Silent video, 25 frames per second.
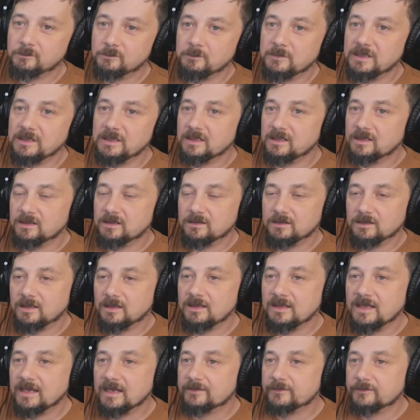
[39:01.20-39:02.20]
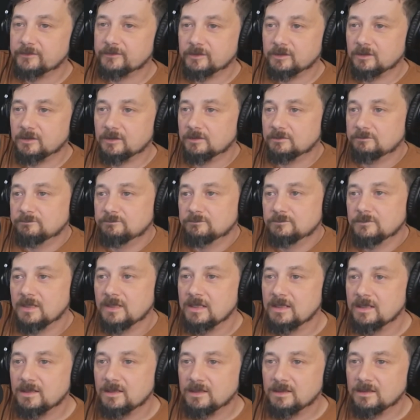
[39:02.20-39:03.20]
me an extra,
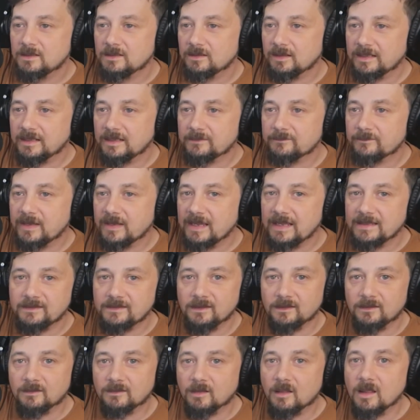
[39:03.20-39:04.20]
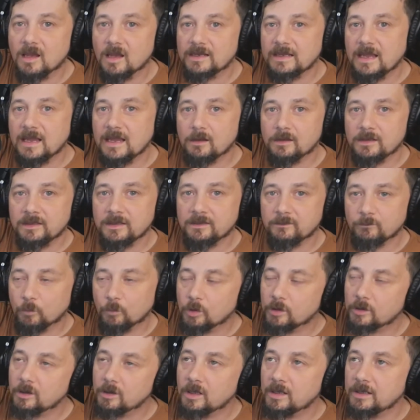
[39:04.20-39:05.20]
like if I had to clock out and
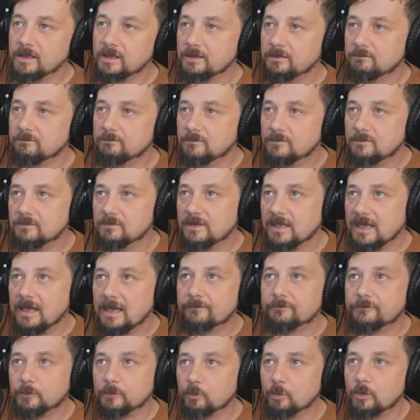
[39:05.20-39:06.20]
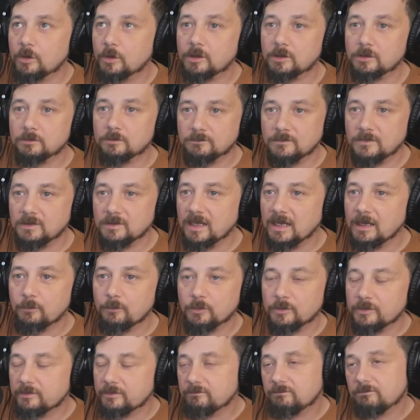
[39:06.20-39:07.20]
work on it after work, I
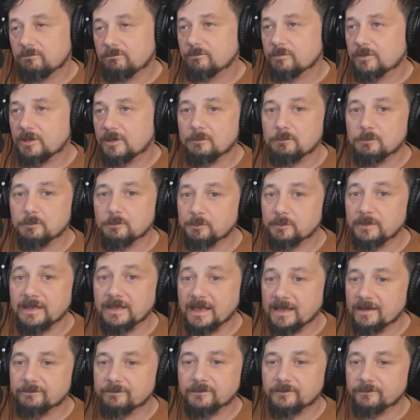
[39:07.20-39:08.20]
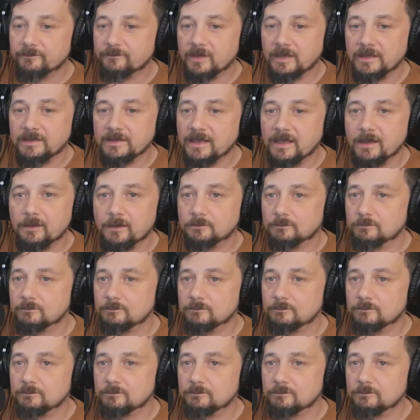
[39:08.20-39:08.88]
would probably have to find out.